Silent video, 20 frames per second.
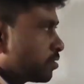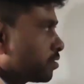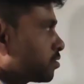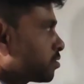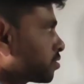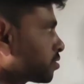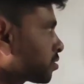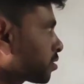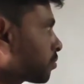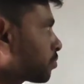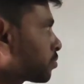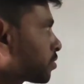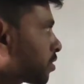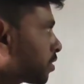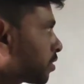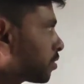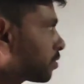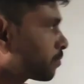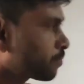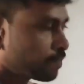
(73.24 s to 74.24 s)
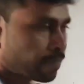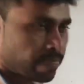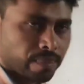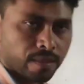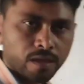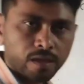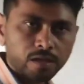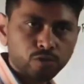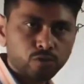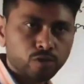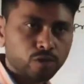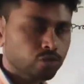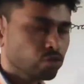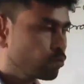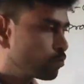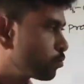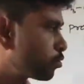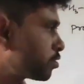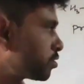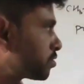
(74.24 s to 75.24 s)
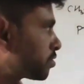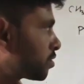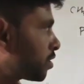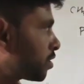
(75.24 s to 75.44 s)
this is substrate, H2SO4 is